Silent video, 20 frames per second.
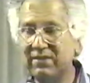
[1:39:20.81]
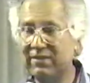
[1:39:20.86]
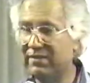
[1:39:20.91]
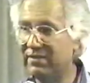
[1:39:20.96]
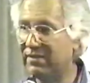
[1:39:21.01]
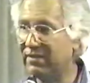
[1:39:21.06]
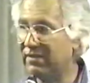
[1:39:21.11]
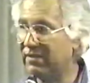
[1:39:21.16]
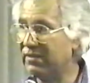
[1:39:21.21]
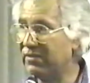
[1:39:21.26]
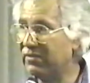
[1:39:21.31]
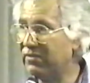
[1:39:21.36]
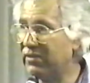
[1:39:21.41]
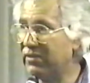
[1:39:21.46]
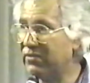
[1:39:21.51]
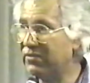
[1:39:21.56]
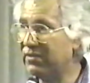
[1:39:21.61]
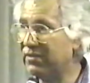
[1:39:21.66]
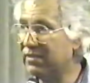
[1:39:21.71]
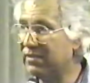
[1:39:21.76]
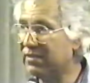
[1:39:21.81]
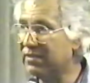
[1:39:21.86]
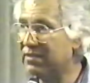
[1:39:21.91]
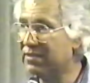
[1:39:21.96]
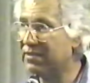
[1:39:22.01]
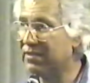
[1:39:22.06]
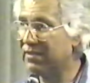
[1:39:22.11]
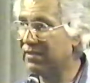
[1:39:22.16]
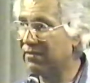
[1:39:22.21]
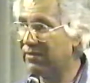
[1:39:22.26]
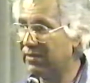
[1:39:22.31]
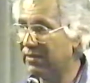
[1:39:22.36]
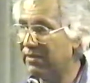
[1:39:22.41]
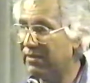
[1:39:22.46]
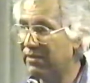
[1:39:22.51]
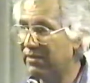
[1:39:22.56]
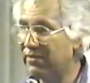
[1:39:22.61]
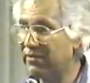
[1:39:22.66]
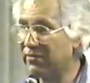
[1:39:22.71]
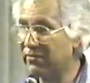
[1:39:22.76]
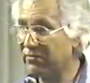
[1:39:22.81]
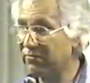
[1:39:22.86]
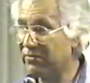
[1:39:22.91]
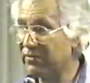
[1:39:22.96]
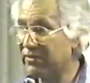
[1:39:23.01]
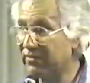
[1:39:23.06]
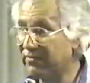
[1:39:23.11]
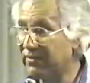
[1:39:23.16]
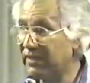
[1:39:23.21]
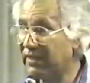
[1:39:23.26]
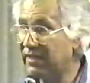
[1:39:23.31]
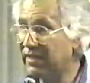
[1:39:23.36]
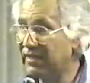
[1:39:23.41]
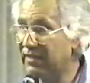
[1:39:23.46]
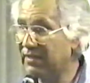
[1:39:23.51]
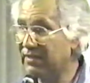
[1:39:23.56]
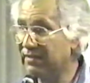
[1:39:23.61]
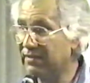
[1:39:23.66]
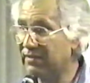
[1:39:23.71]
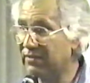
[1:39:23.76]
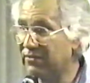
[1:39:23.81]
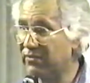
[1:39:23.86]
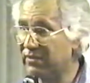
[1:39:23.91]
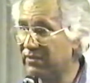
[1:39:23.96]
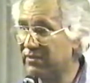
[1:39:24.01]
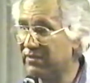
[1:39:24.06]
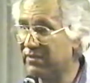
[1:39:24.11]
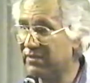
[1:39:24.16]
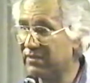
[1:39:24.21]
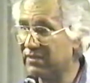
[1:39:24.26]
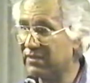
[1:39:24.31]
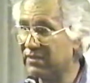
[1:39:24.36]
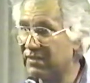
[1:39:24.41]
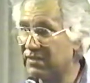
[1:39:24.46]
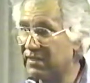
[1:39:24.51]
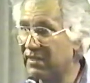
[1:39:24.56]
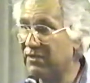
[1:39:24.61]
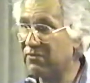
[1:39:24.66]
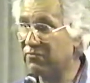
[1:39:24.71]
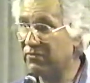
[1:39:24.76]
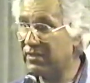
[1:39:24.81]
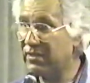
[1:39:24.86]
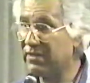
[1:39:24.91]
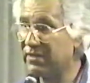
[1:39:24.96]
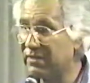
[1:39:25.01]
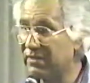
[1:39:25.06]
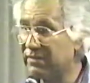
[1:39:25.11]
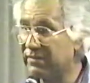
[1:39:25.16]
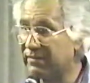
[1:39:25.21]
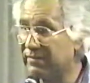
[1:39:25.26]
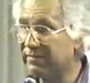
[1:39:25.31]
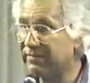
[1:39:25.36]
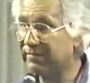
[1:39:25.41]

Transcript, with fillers: no. Christians know the Word of God, Christians can say we know.